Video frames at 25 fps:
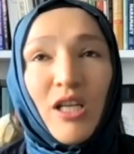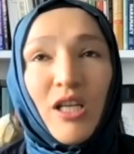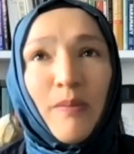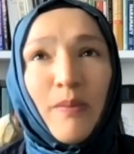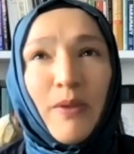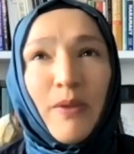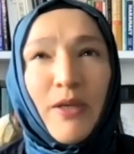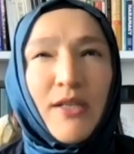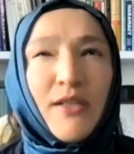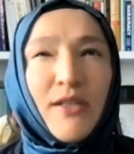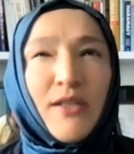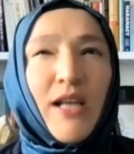
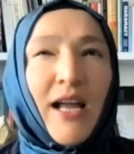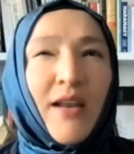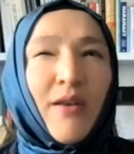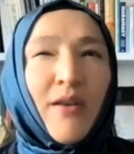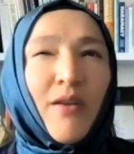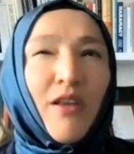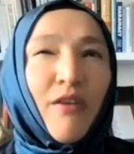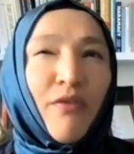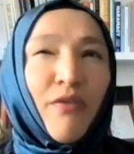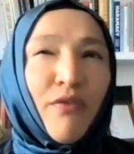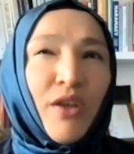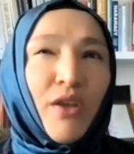Because
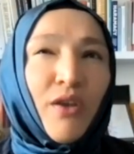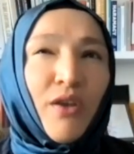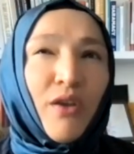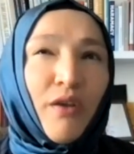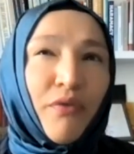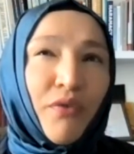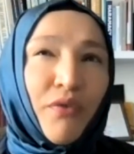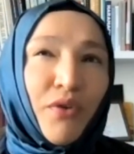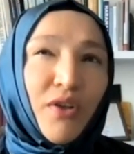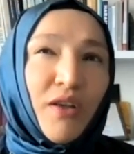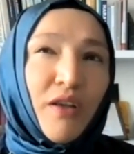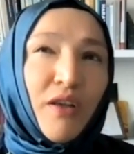if
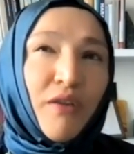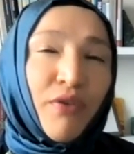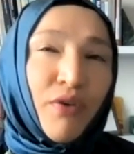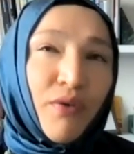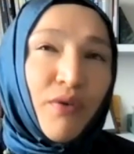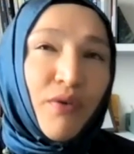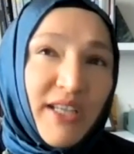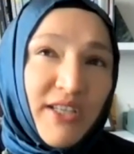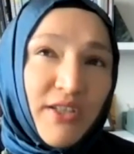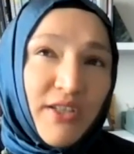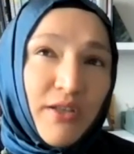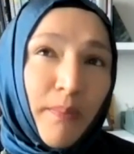you
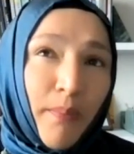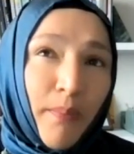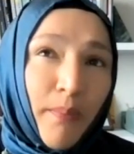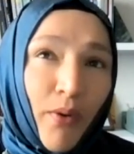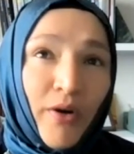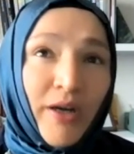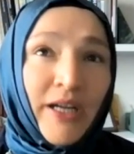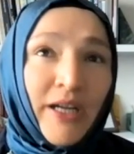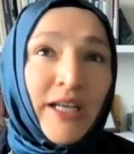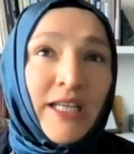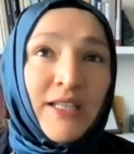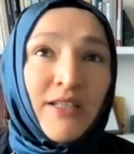reach a
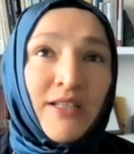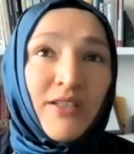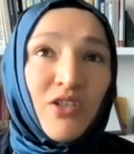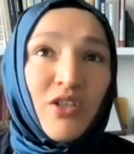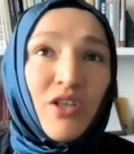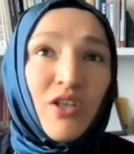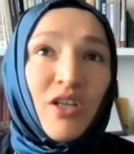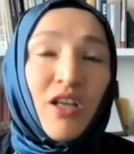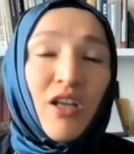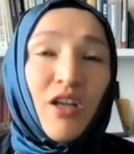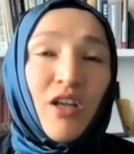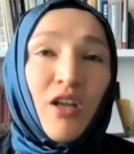point
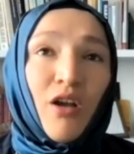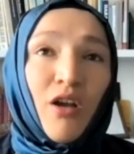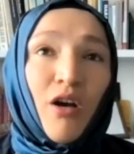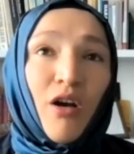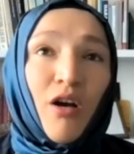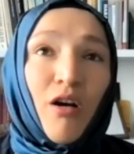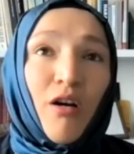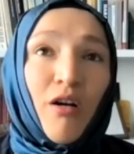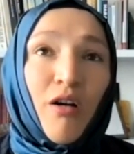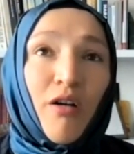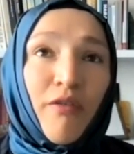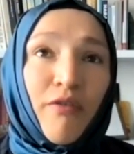
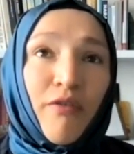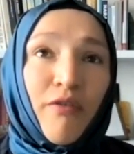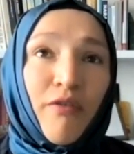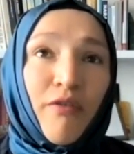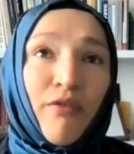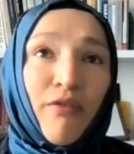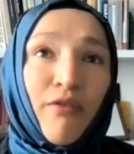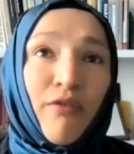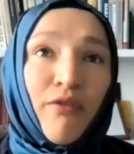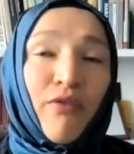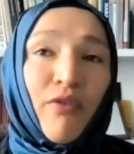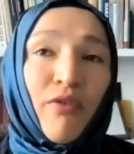of
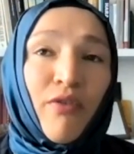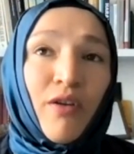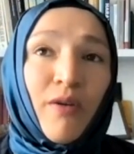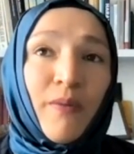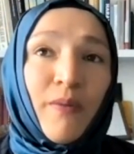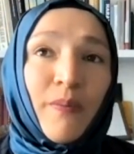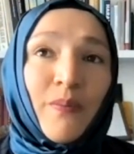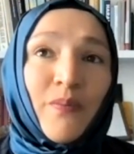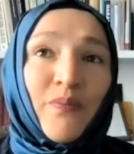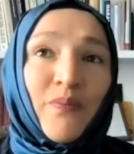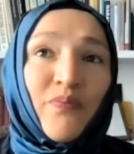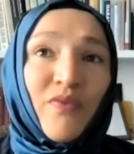
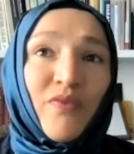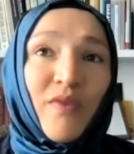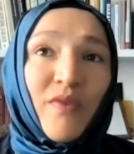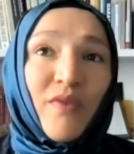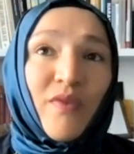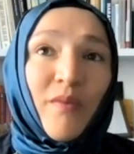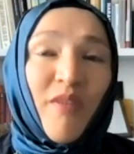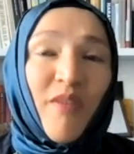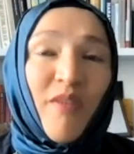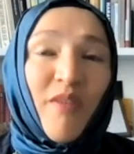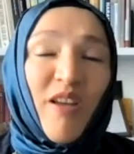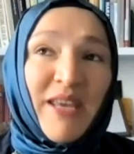
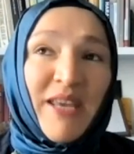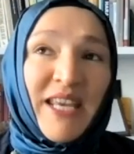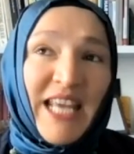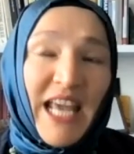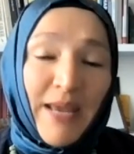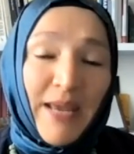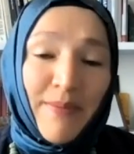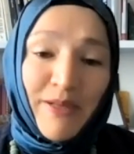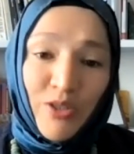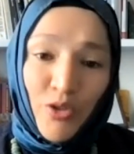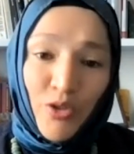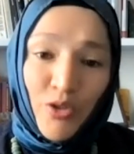being
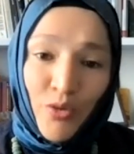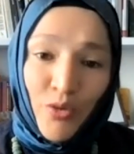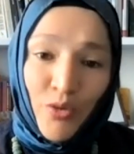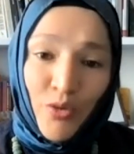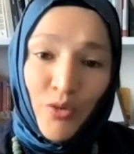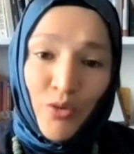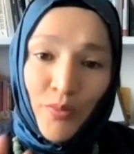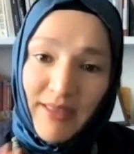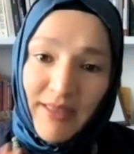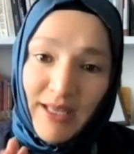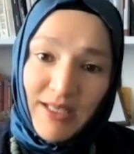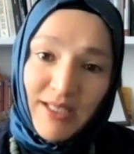able to
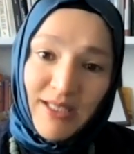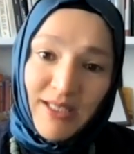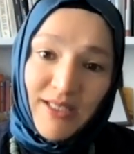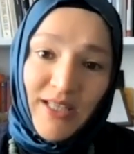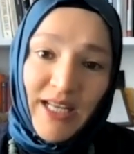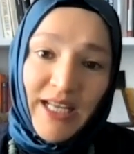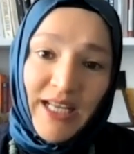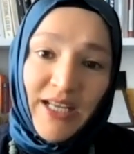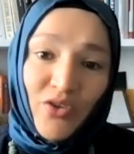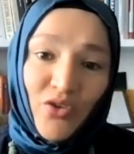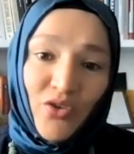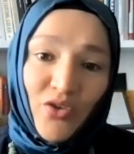make that
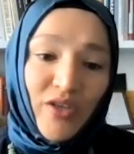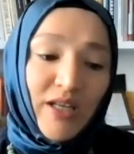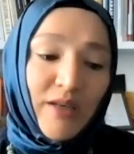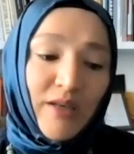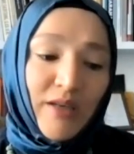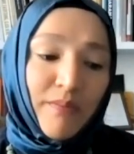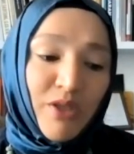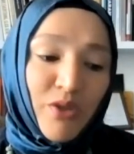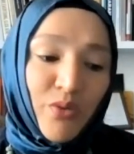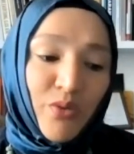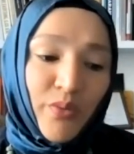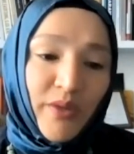distinction
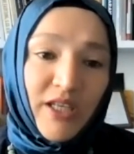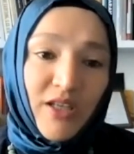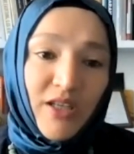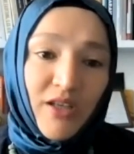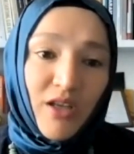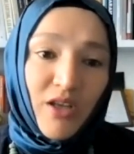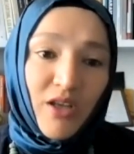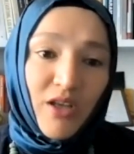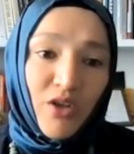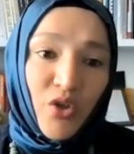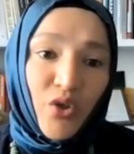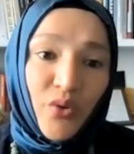between
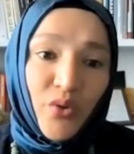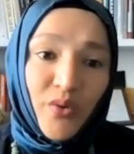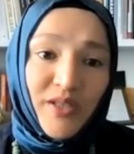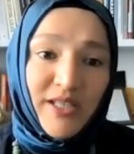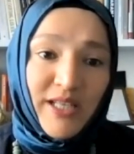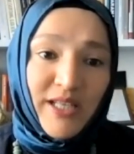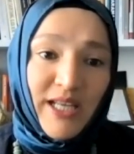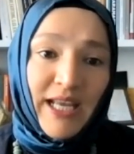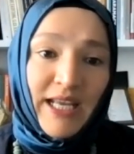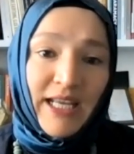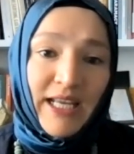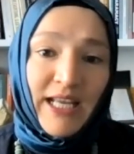
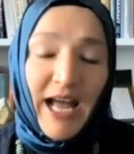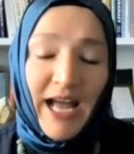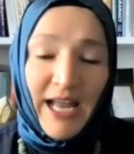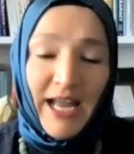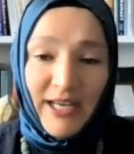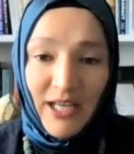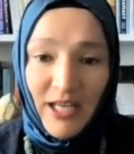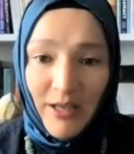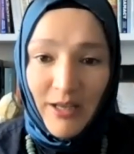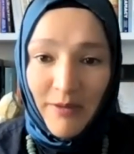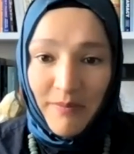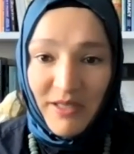using and
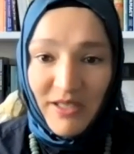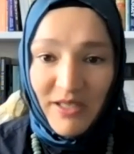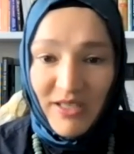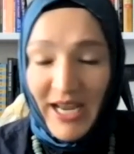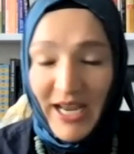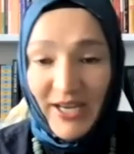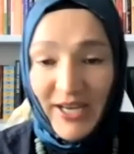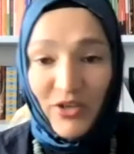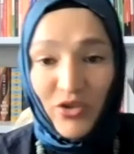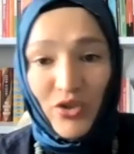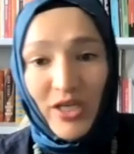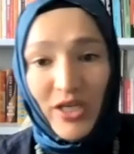
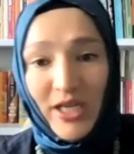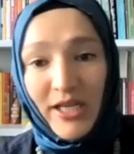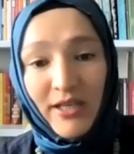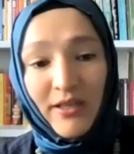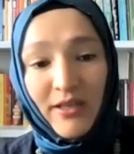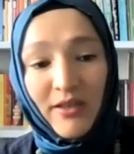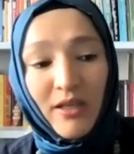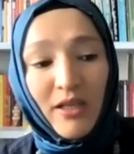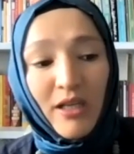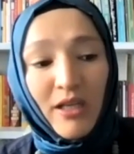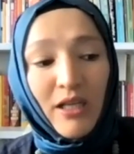imitation,